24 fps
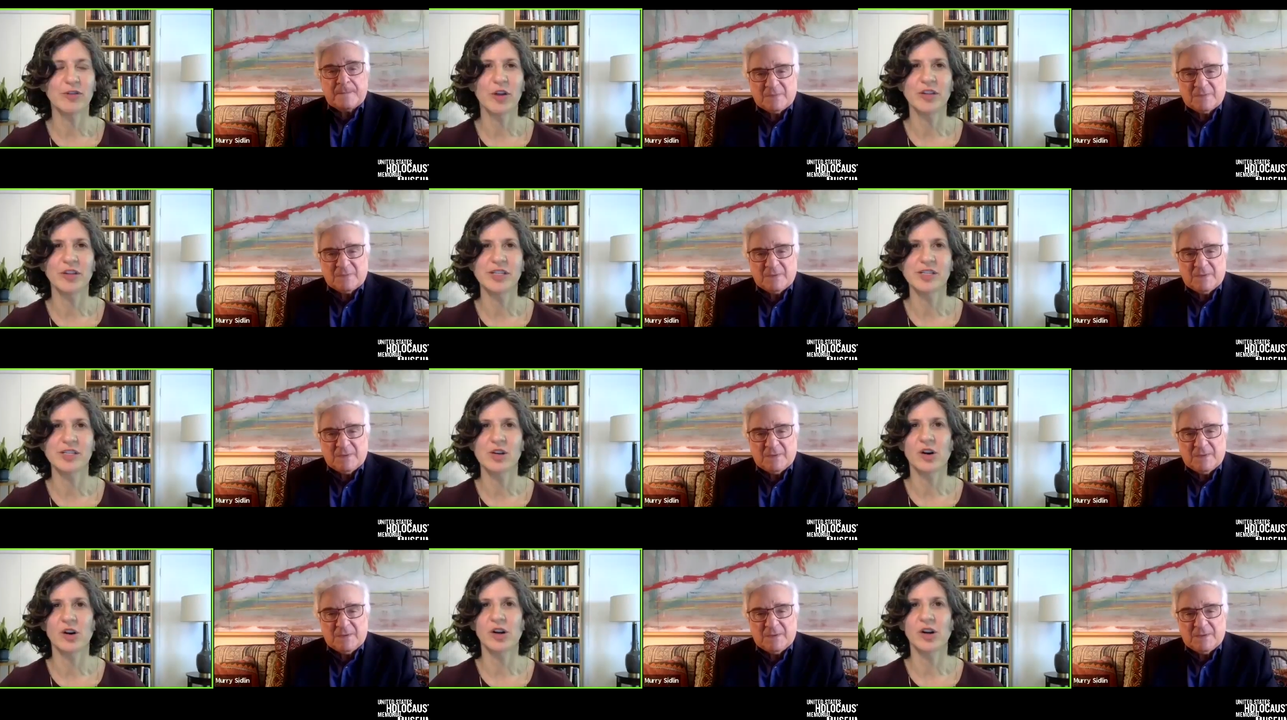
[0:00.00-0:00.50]

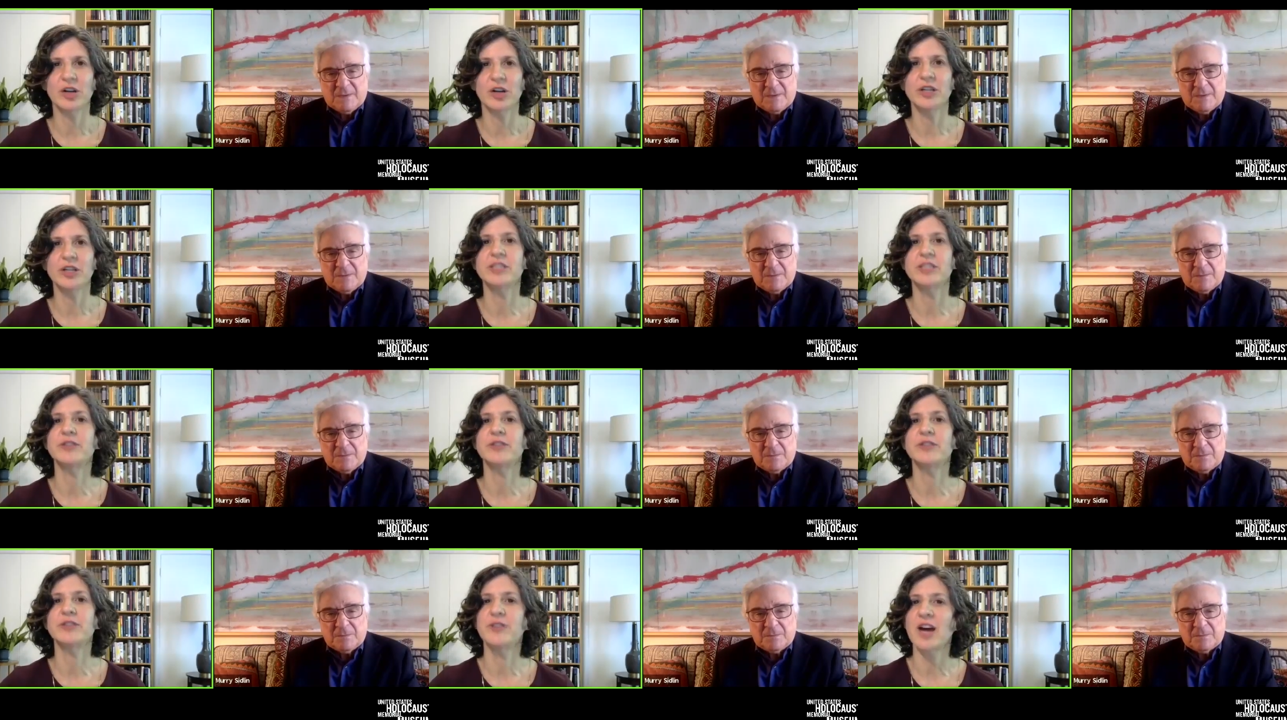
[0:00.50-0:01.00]
Speaker 1: this art,
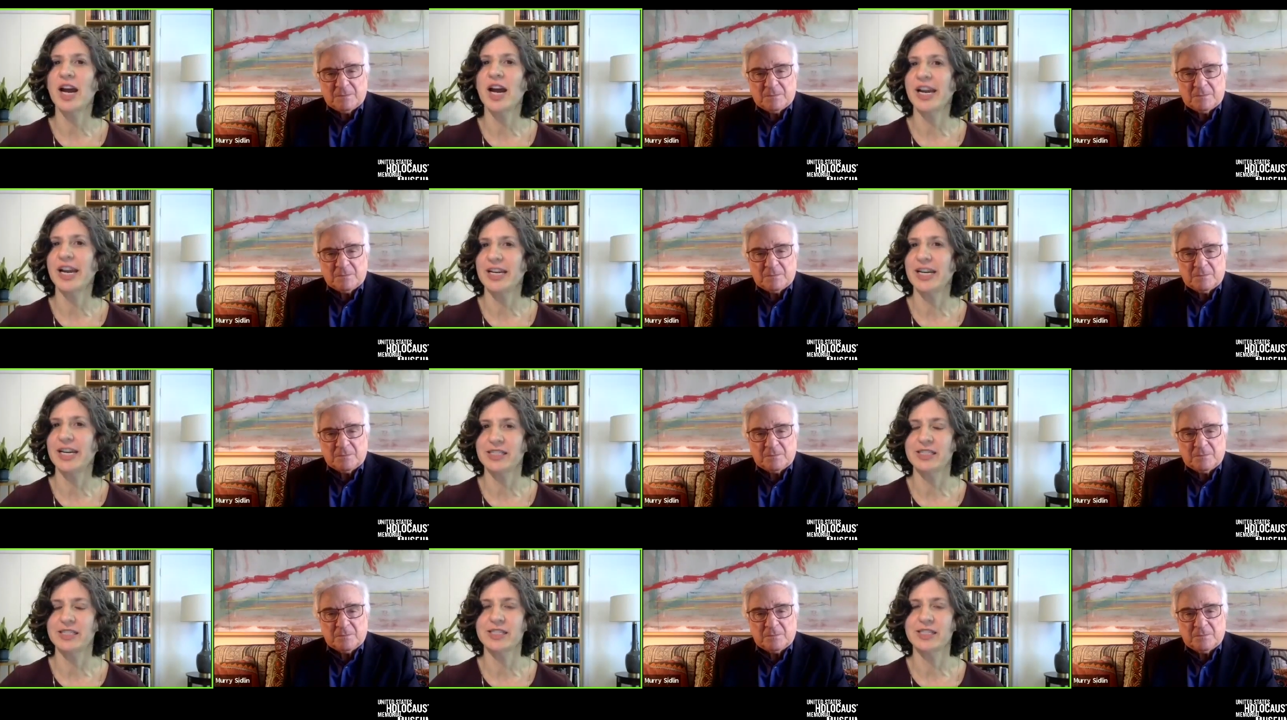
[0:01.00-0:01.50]

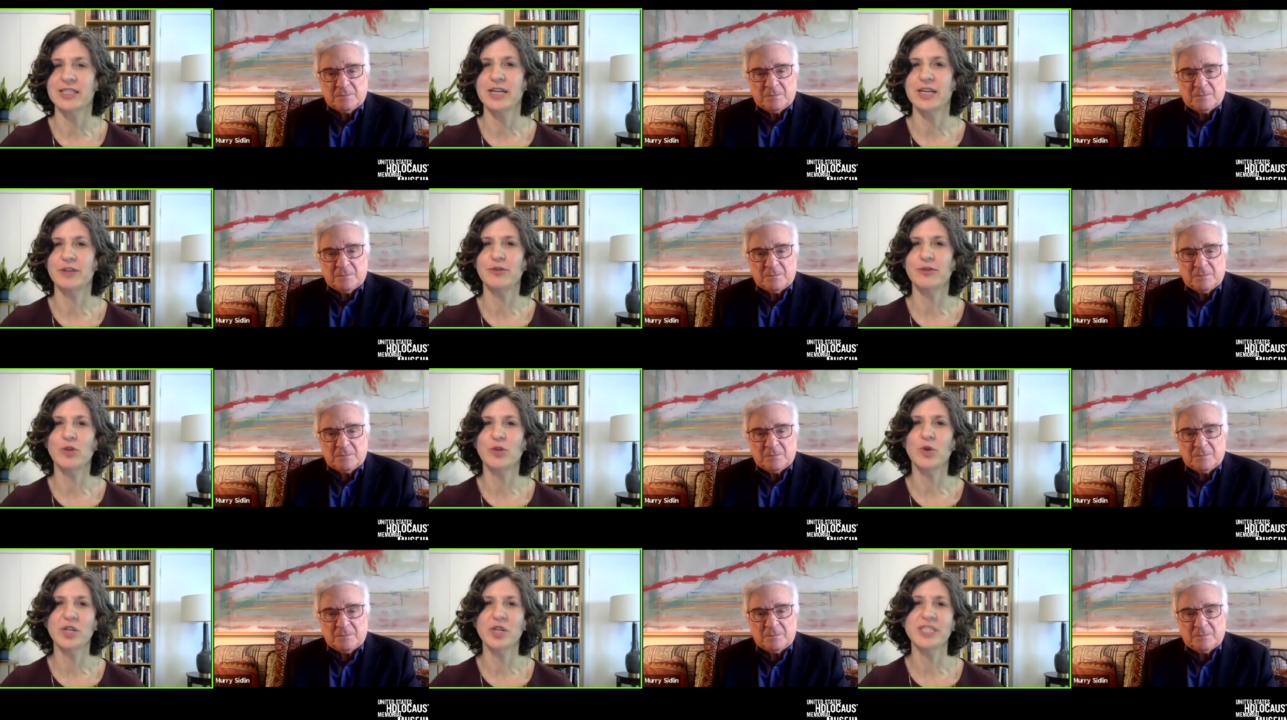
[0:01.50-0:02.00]
defiance. And
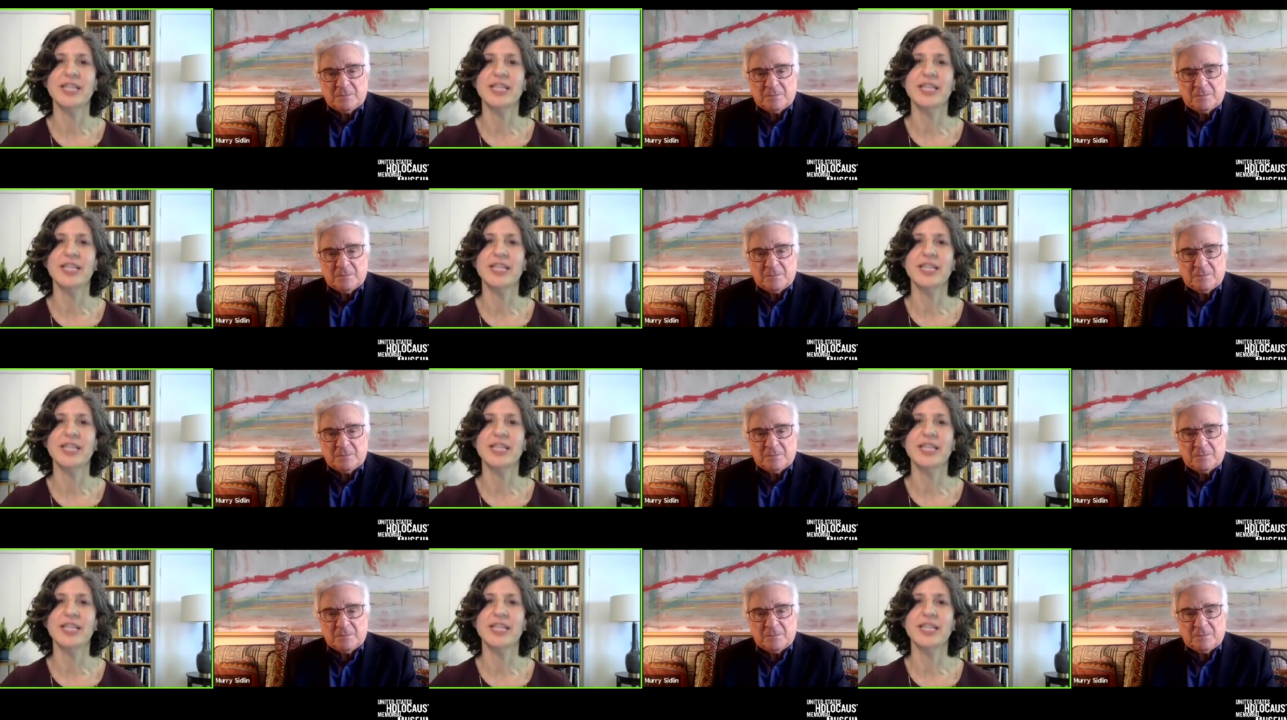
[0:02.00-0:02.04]
of course,